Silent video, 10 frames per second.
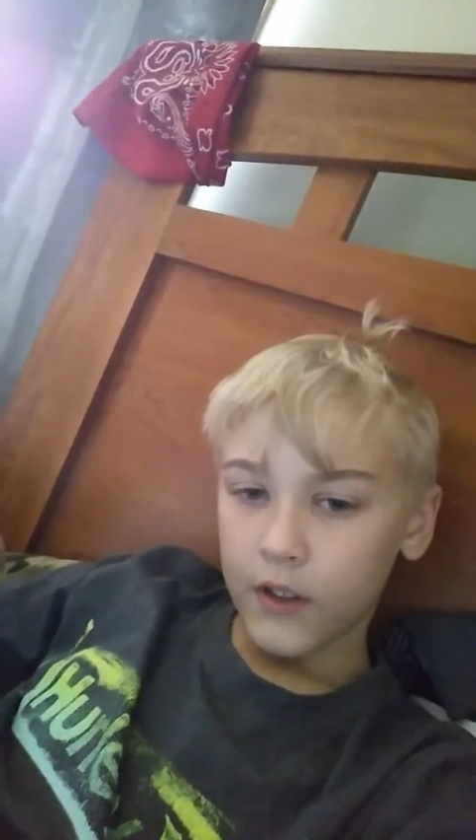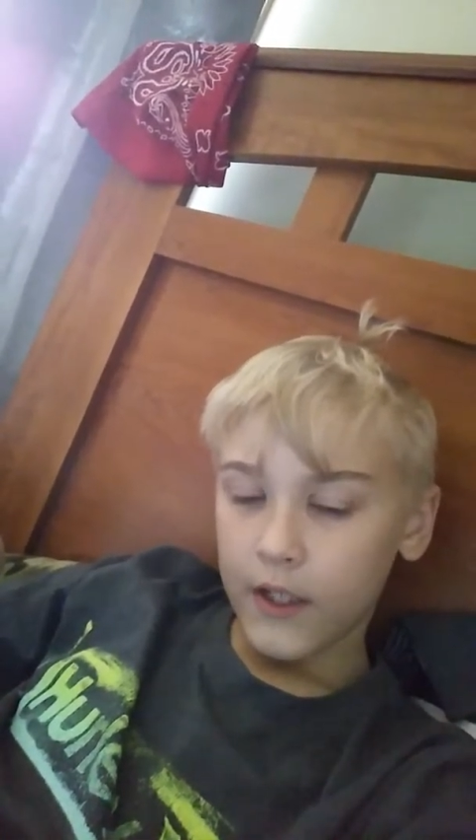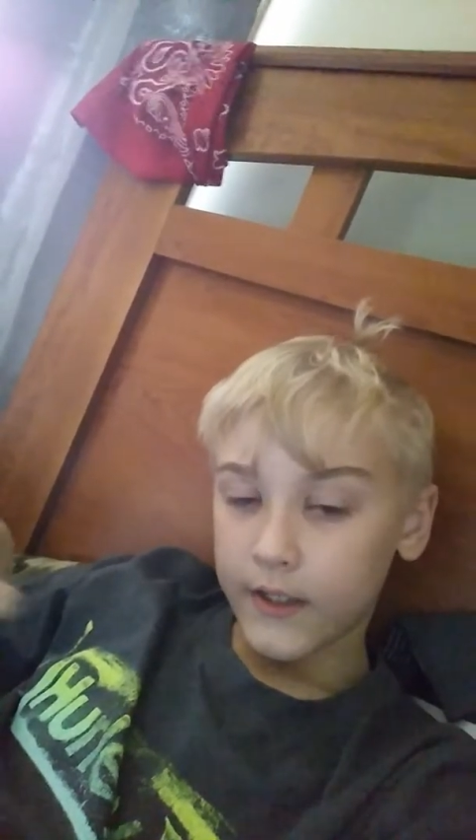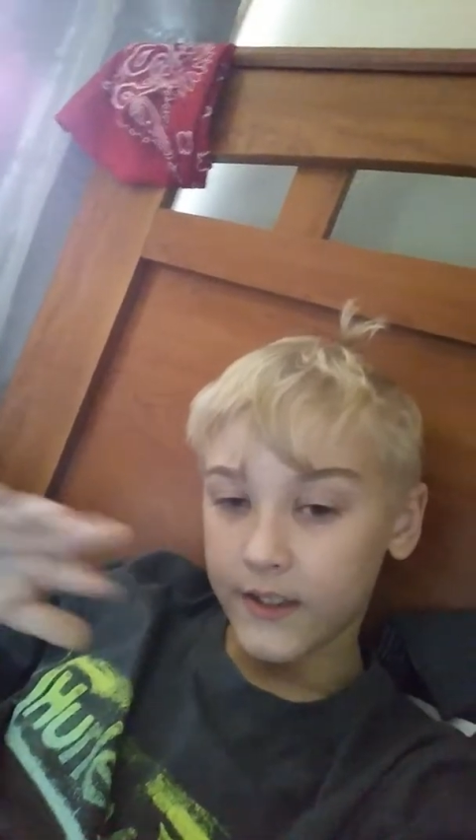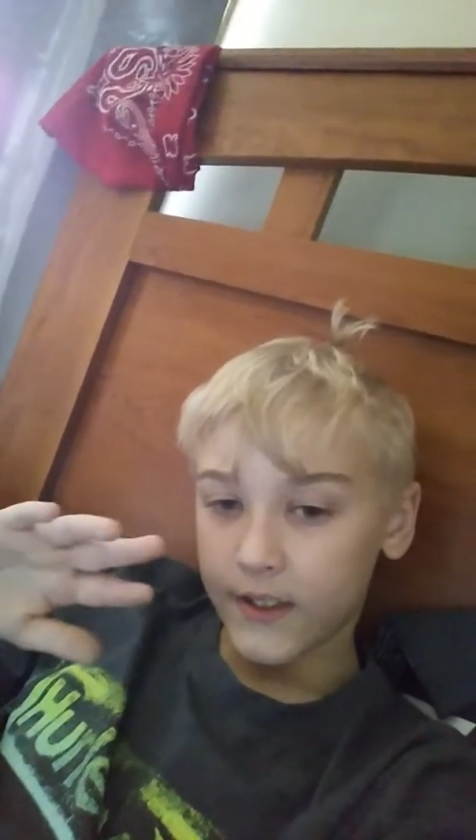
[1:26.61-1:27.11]

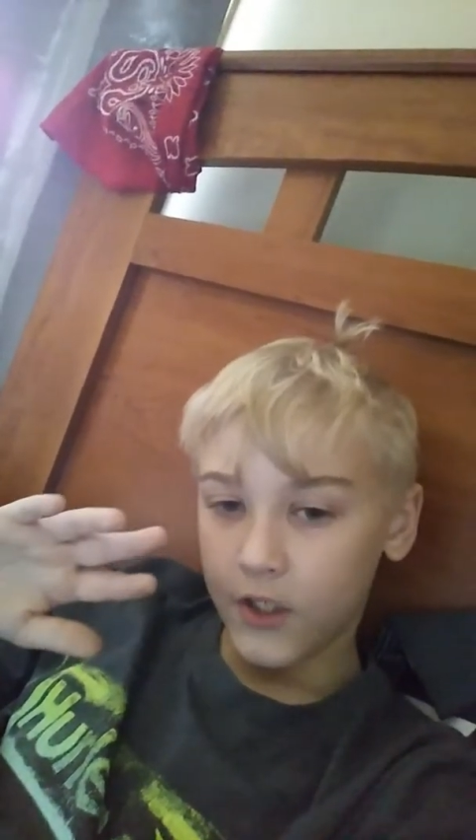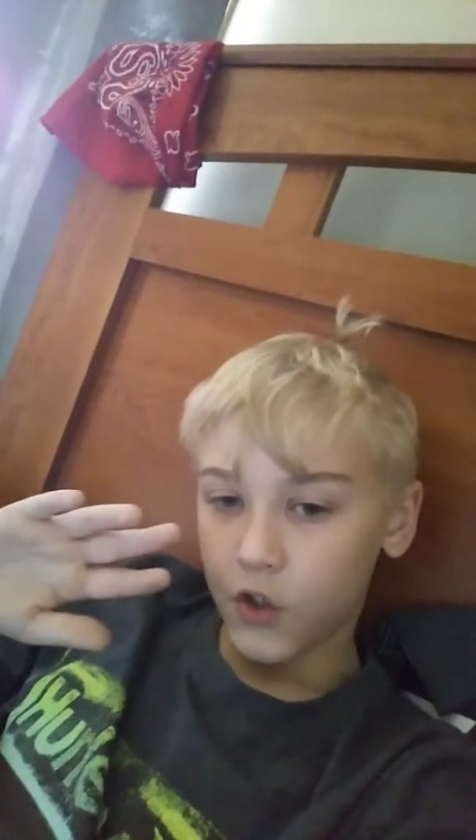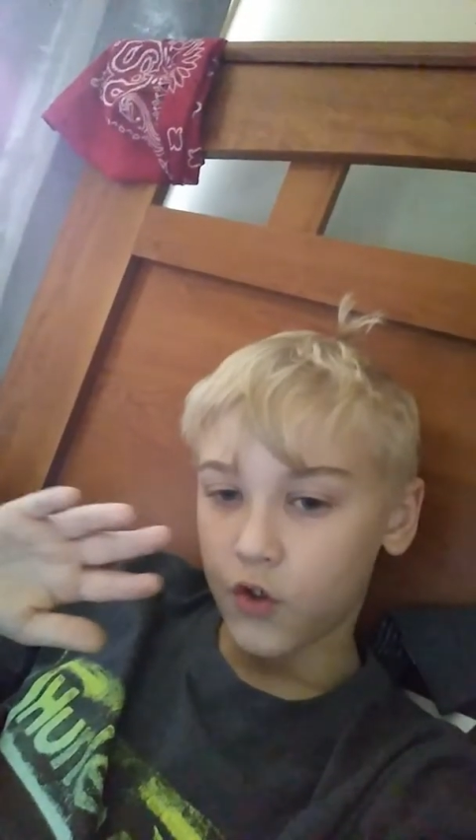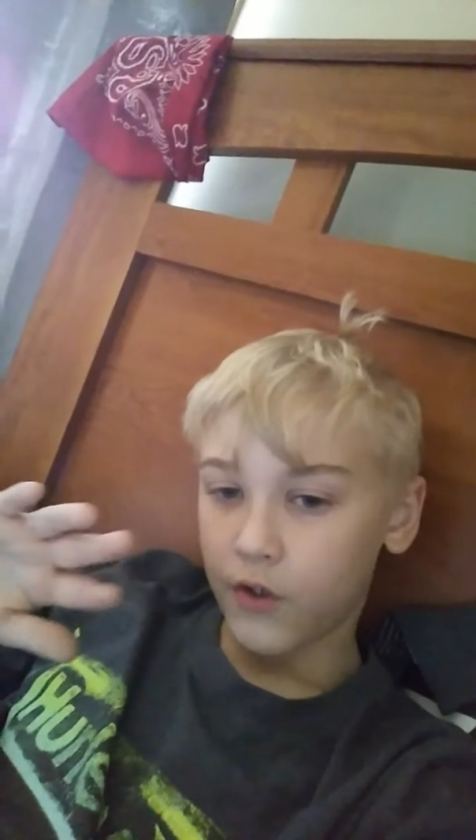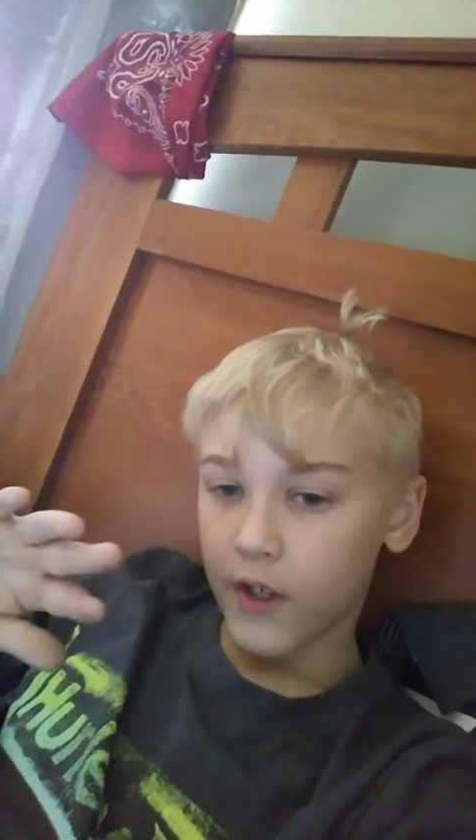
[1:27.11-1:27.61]
It's the
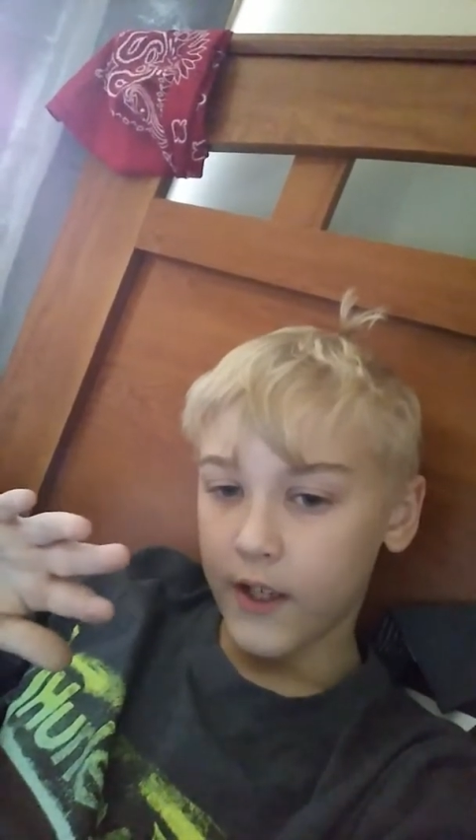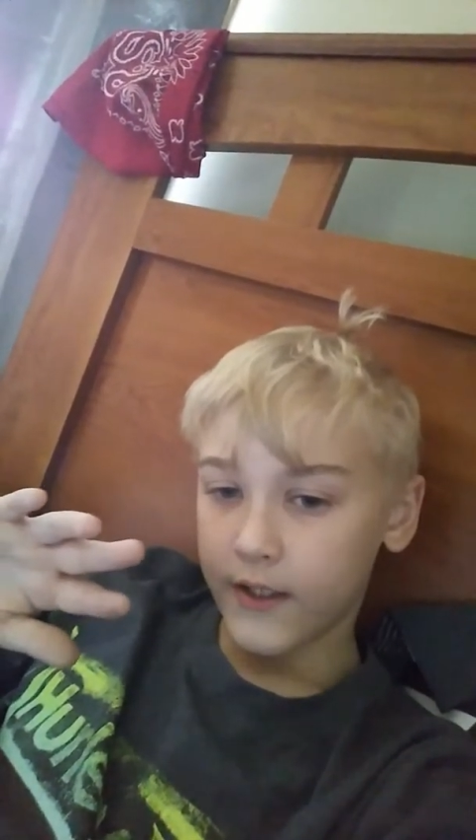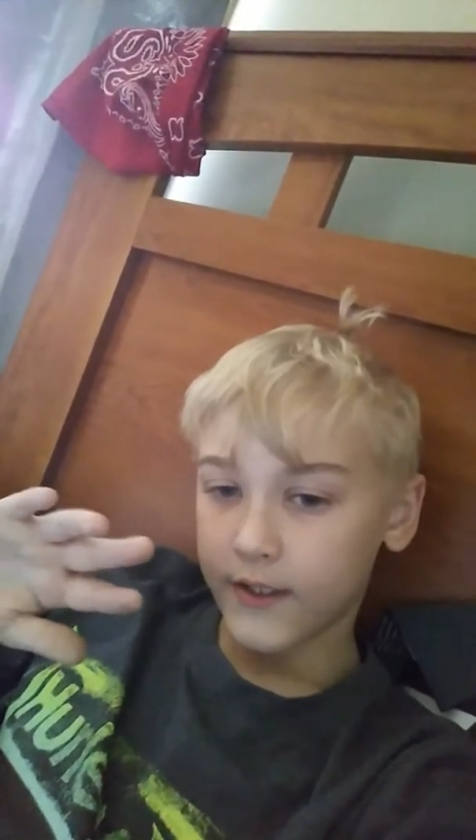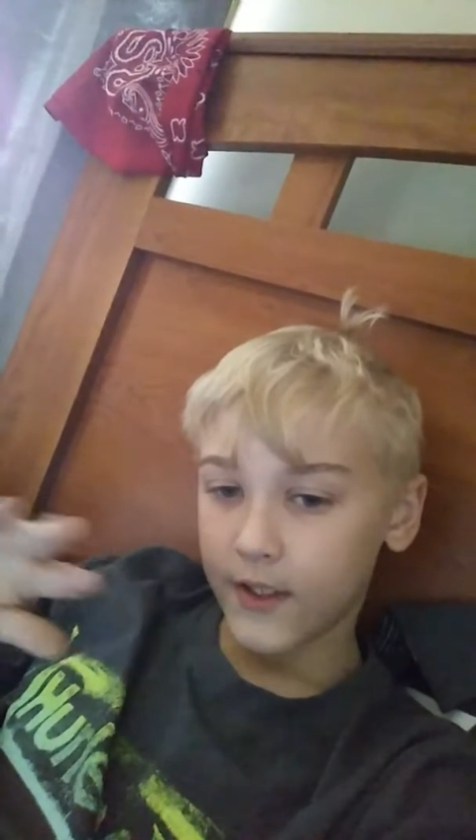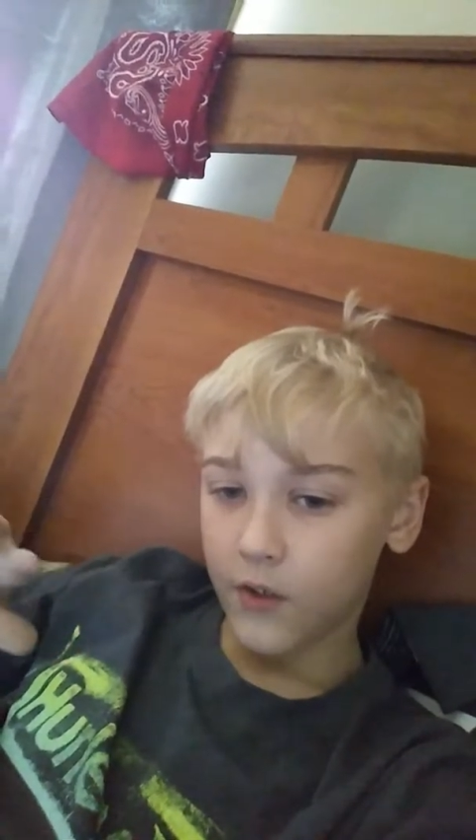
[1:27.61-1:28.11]
tra-
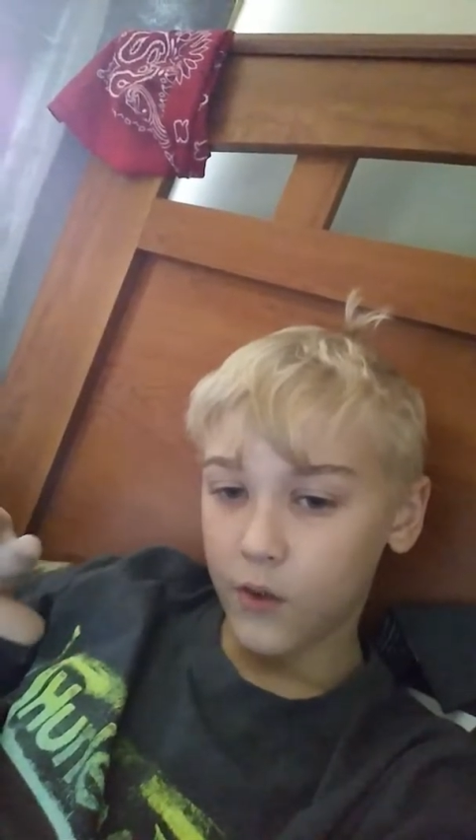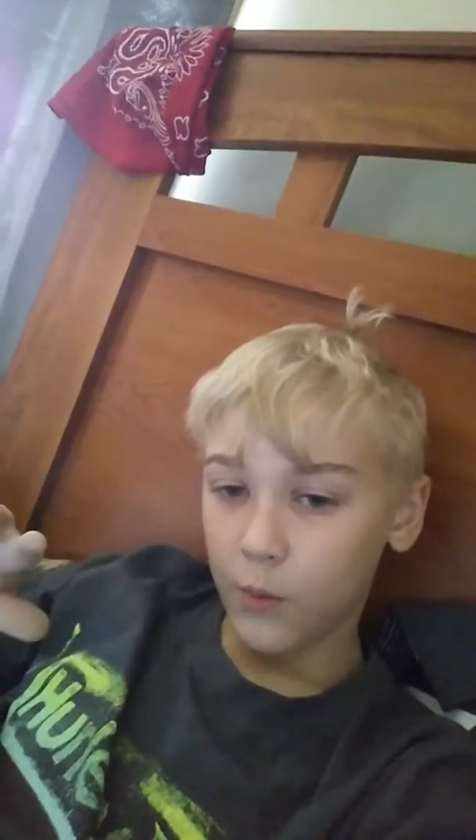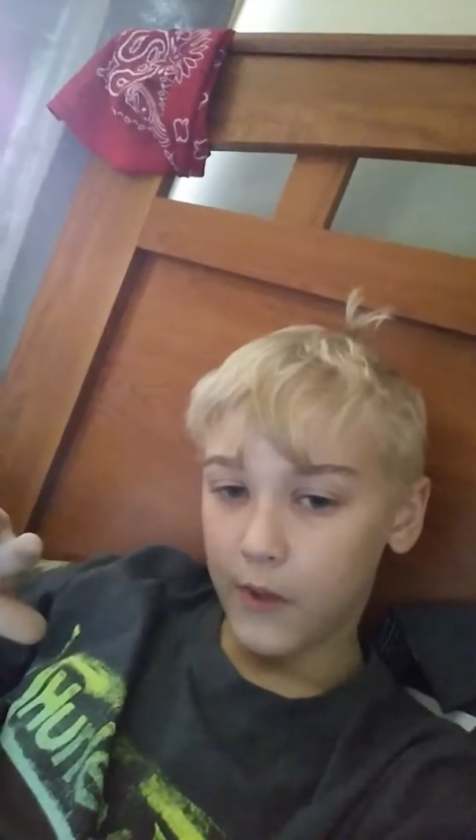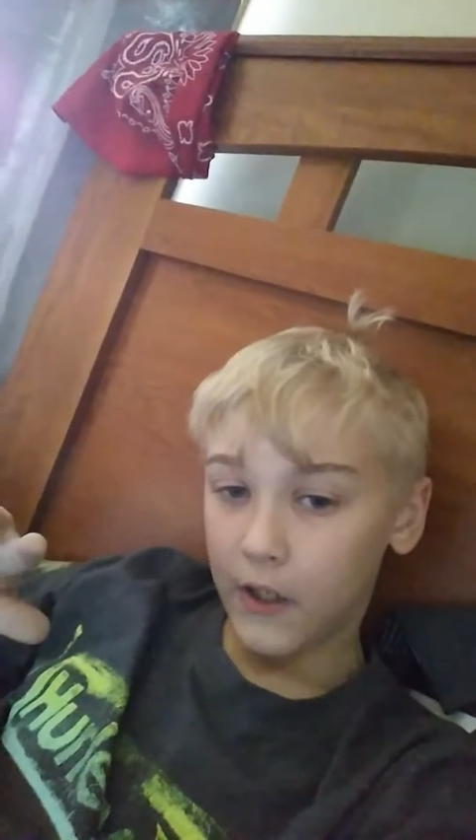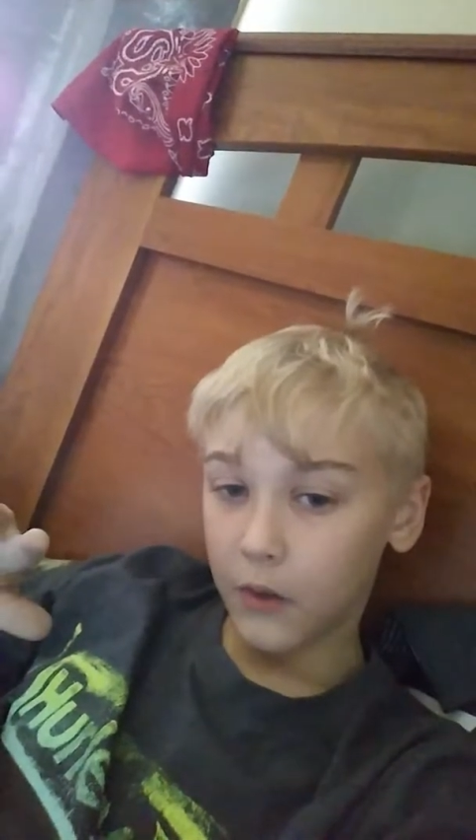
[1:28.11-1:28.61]
it's the
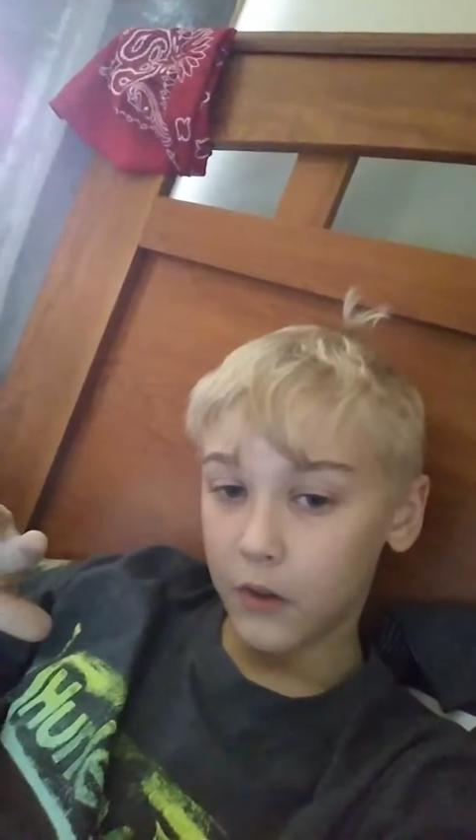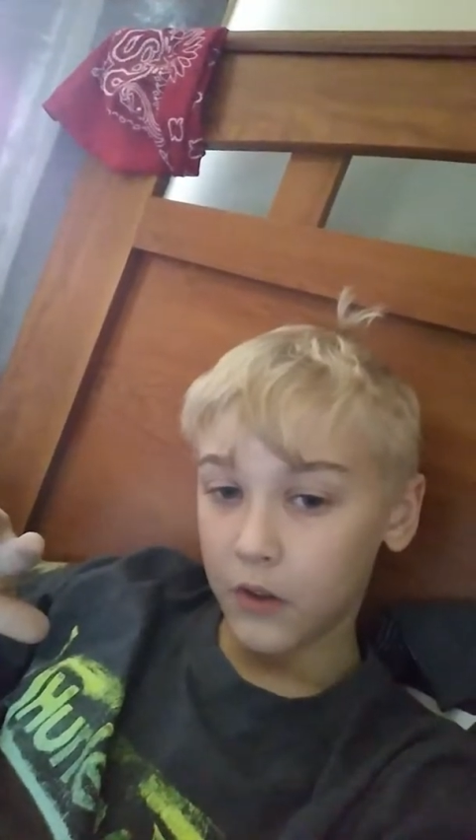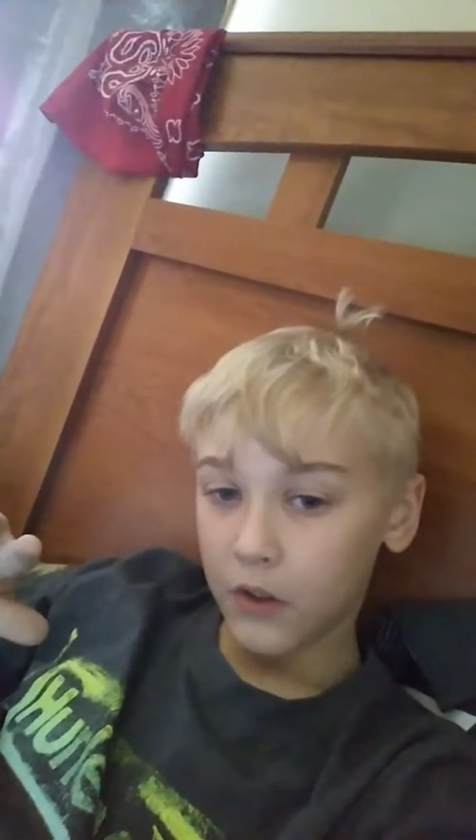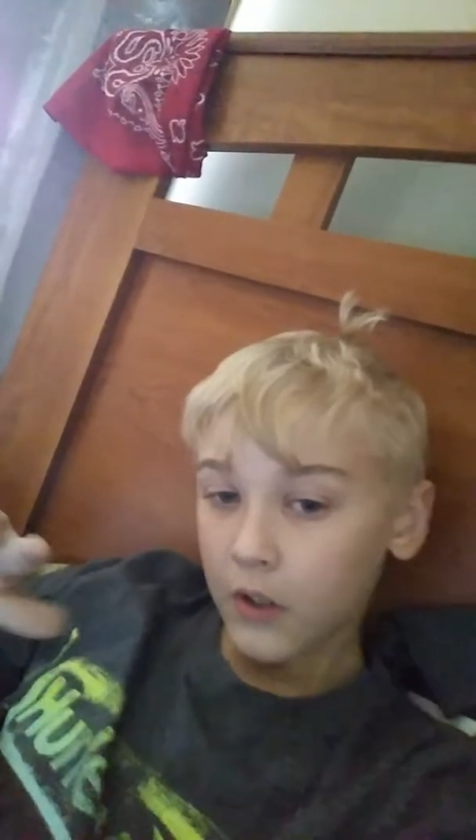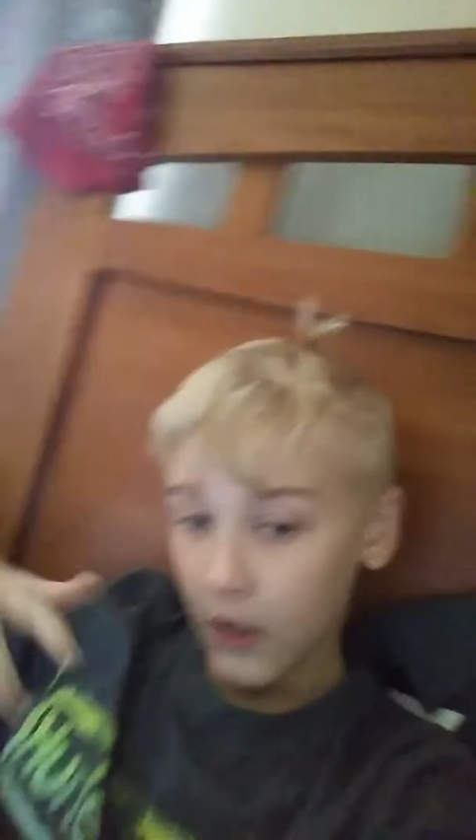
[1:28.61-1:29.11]
group house.